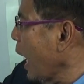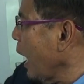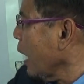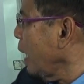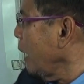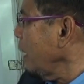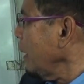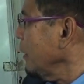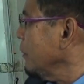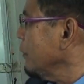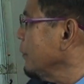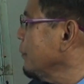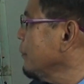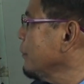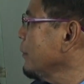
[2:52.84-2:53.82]
Aqal,
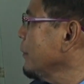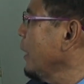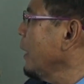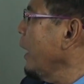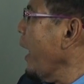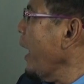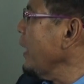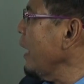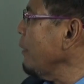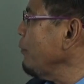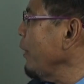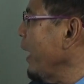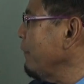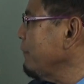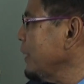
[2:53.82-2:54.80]
and then
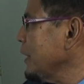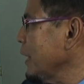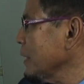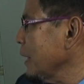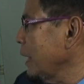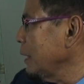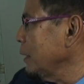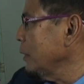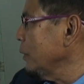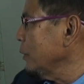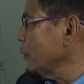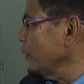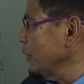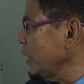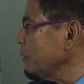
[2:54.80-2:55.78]
we have the Jasad.
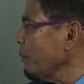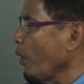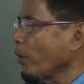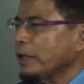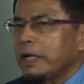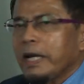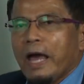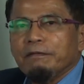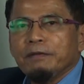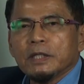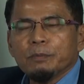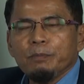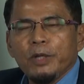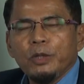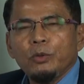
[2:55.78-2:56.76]
So this model I've
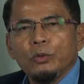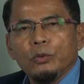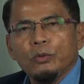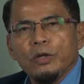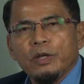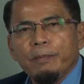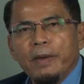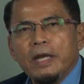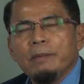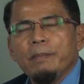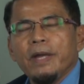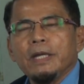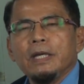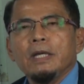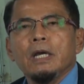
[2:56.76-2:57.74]
explained to you in
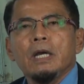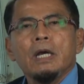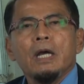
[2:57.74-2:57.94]
many